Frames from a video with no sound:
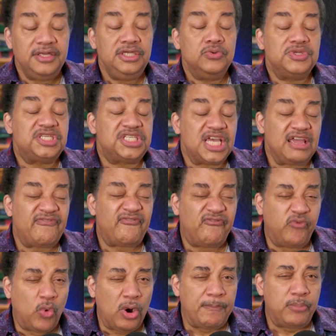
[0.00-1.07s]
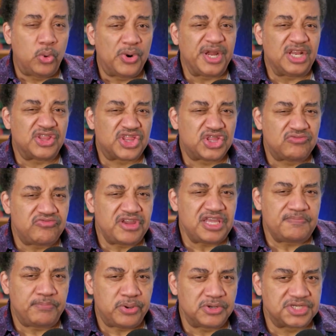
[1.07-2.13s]
You would save
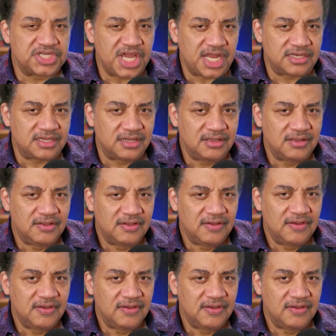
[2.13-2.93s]
4.3%